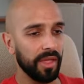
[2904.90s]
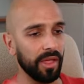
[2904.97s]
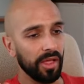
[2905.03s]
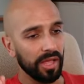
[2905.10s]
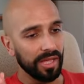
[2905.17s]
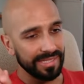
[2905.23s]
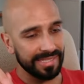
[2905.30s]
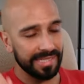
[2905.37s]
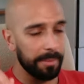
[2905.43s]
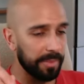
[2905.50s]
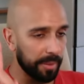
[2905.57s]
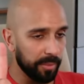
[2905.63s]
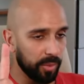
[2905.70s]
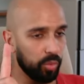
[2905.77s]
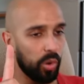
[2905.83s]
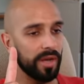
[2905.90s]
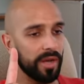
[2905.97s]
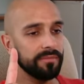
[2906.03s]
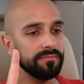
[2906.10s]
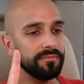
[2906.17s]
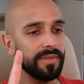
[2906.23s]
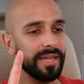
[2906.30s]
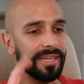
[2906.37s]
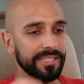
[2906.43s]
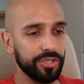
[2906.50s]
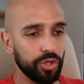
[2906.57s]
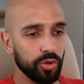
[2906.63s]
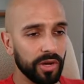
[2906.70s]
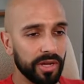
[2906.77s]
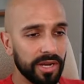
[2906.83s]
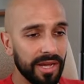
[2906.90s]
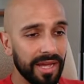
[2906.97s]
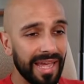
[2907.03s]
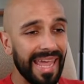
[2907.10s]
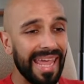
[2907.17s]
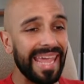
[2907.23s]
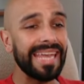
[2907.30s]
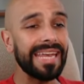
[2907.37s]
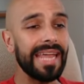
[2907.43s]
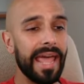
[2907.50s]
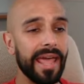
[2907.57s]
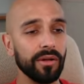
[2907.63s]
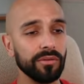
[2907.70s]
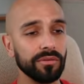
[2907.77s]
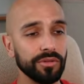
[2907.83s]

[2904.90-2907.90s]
Step number 1 is you're going to inhale.